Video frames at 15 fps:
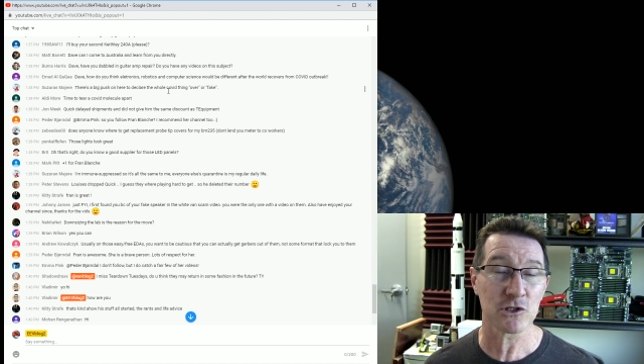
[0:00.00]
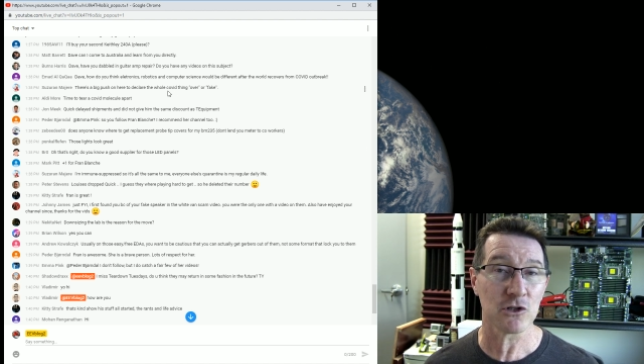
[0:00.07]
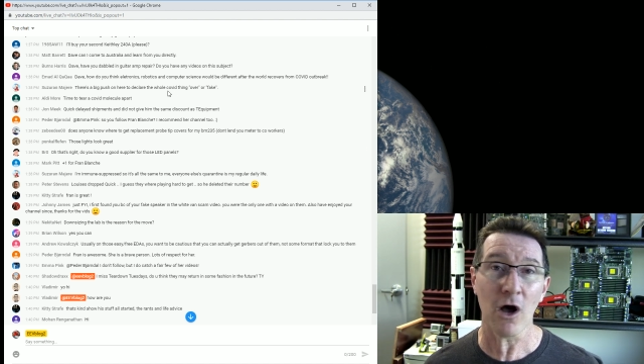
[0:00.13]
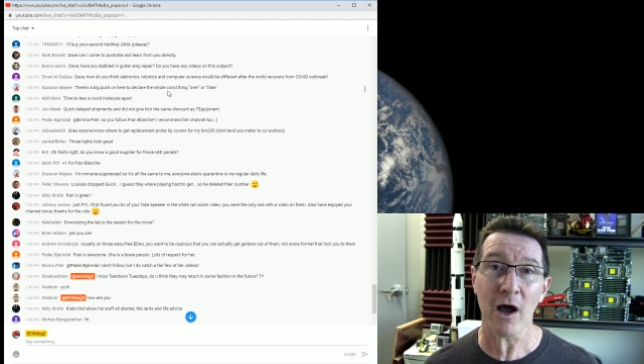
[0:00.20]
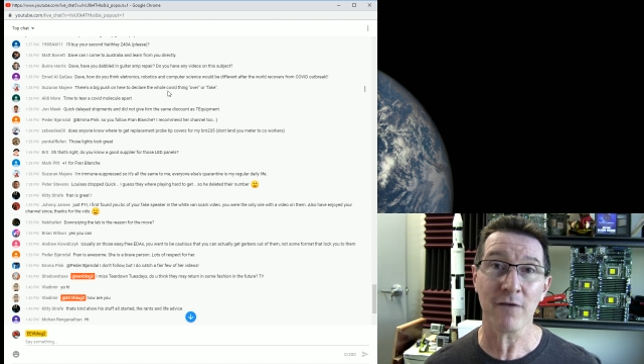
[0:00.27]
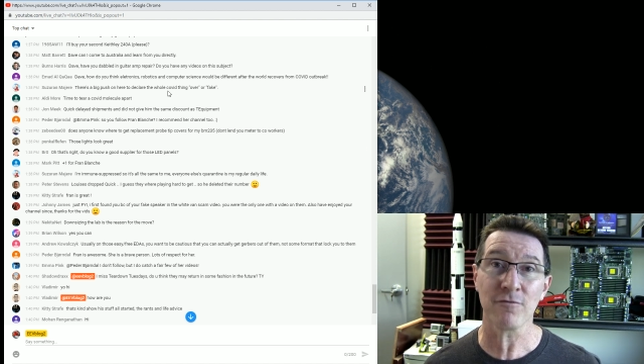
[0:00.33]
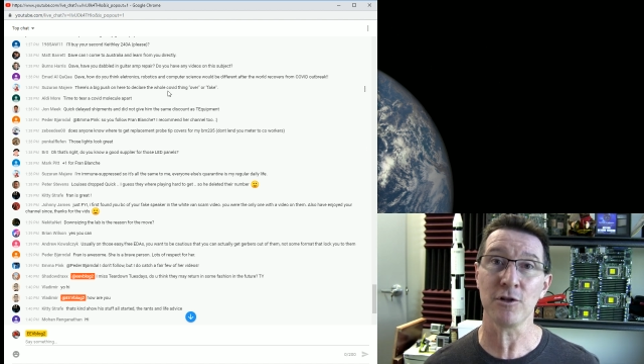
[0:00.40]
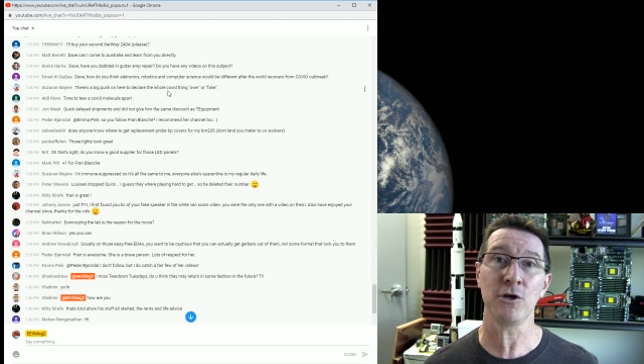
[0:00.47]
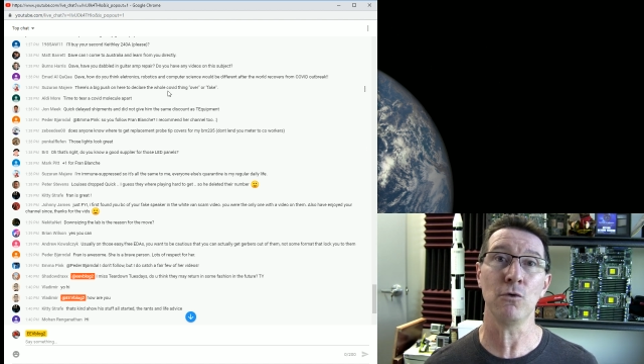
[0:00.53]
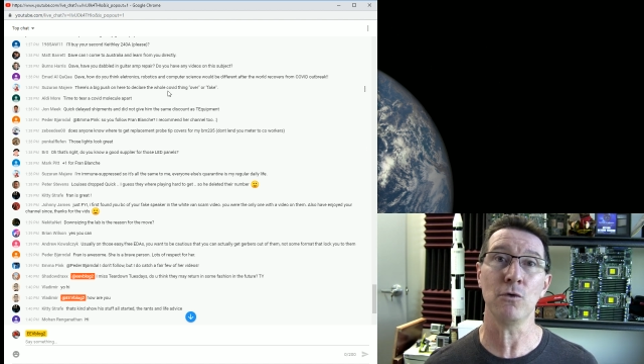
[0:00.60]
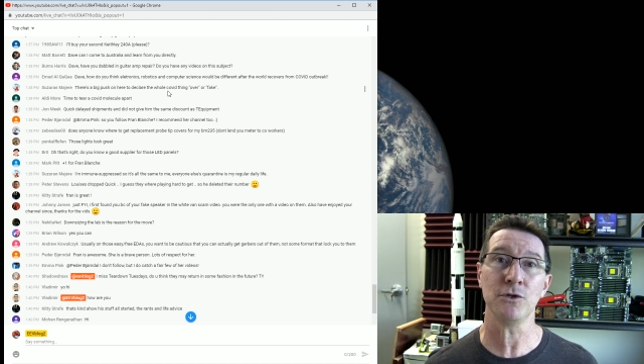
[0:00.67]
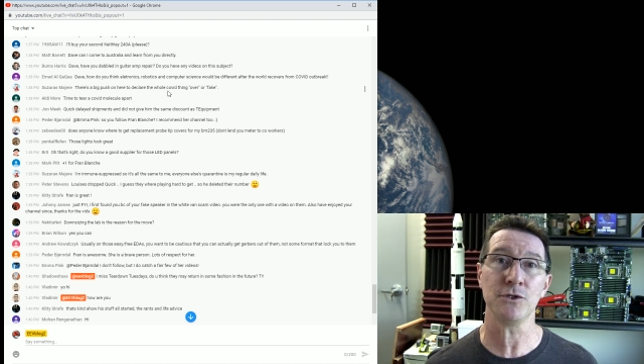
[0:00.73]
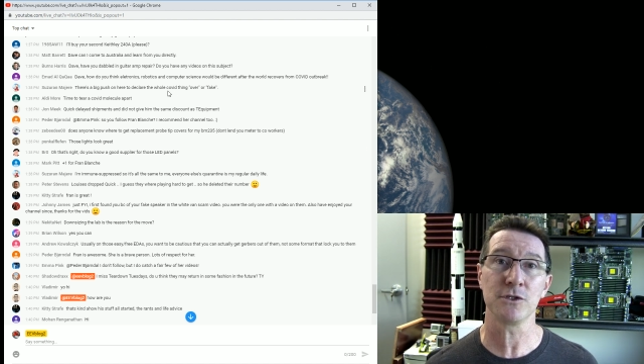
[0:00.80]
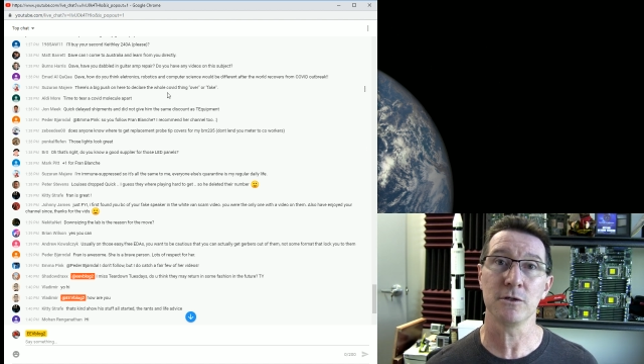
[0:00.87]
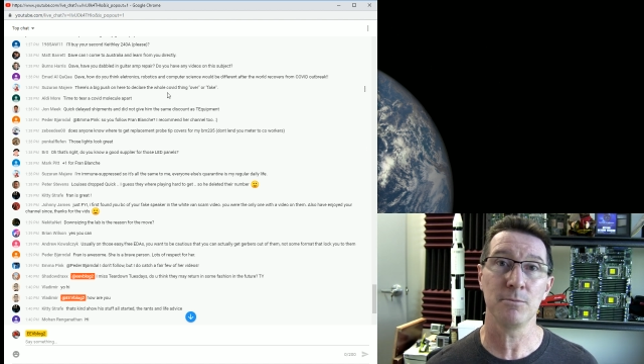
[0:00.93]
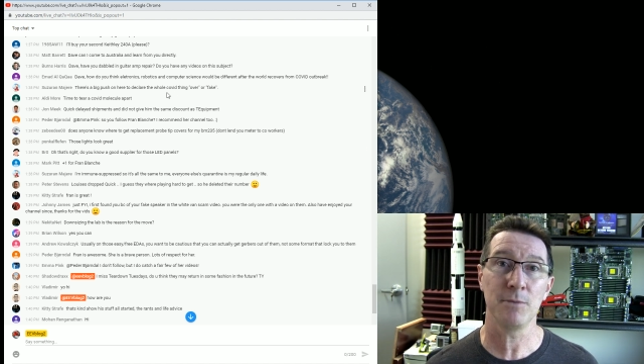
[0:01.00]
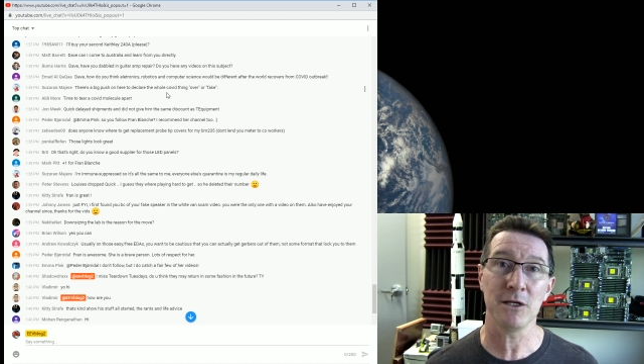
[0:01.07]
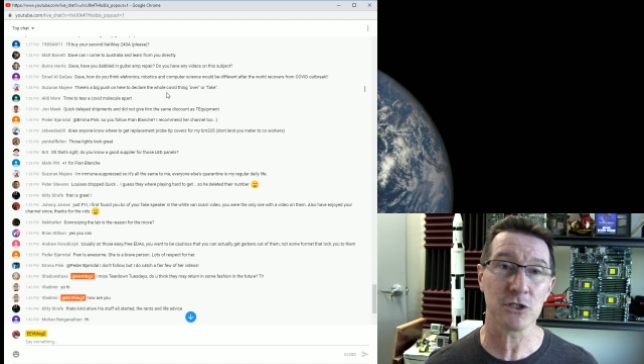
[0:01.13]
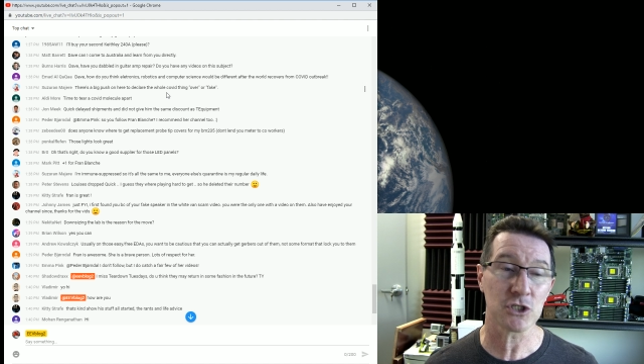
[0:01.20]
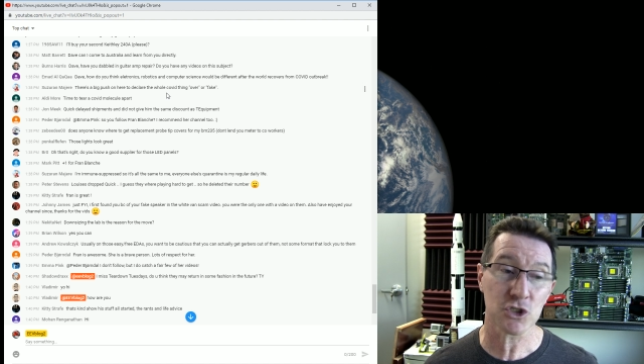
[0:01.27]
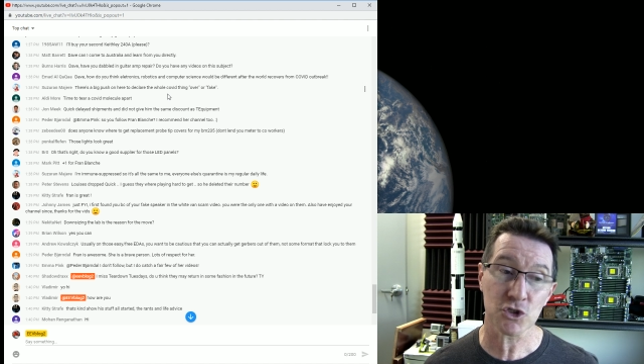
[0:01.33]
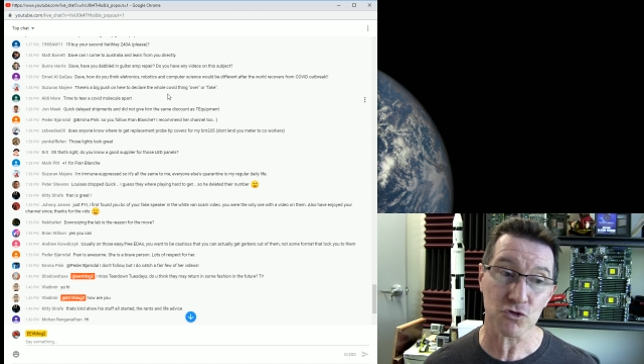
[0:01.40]
livelihoods being
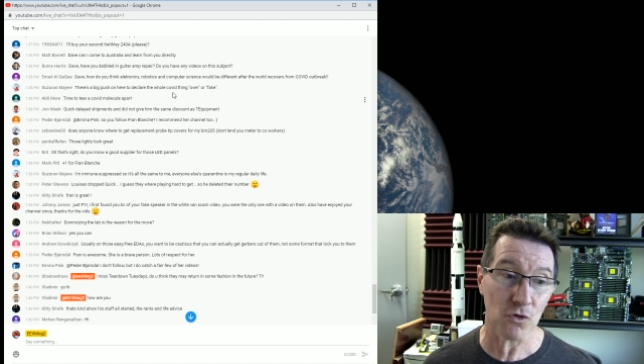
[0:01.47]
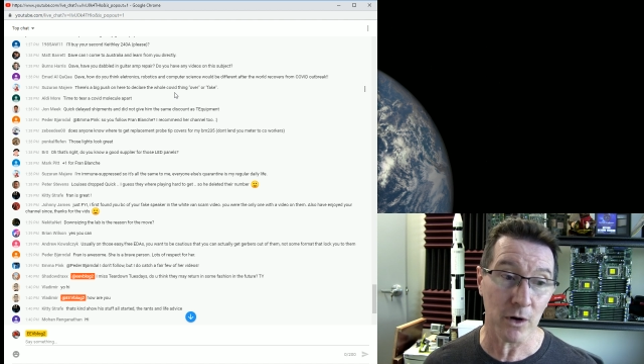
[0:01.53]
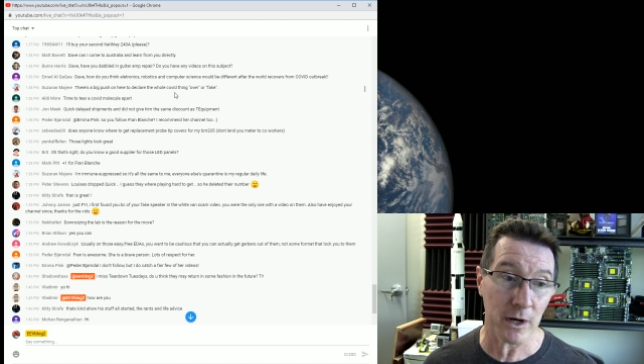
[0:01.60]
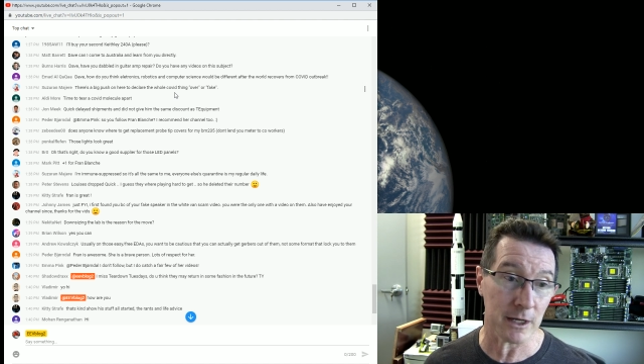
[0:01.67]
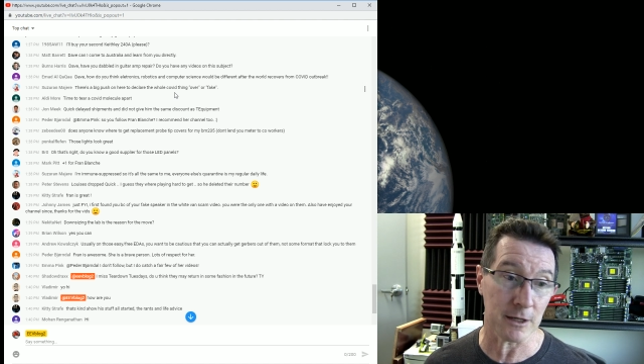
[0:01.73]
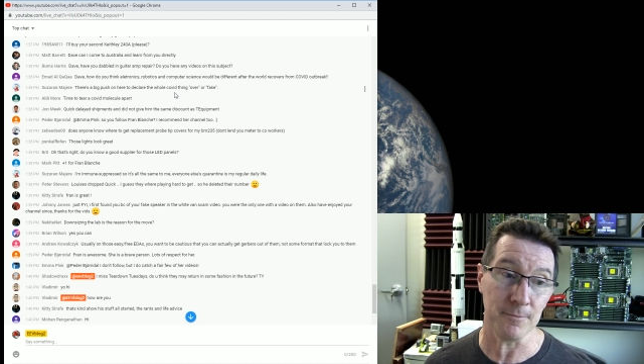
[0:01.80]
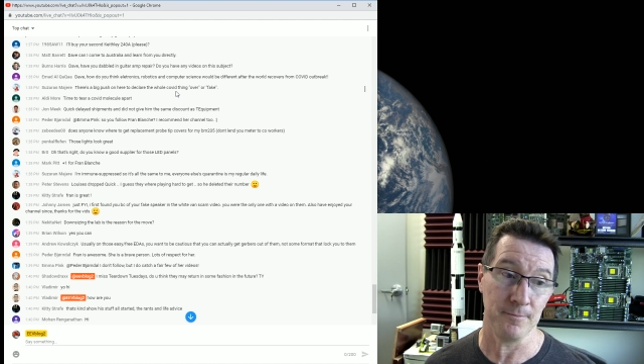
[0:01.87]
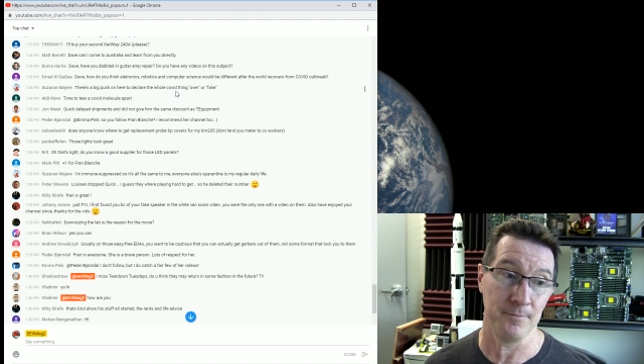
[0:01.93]
destroyed.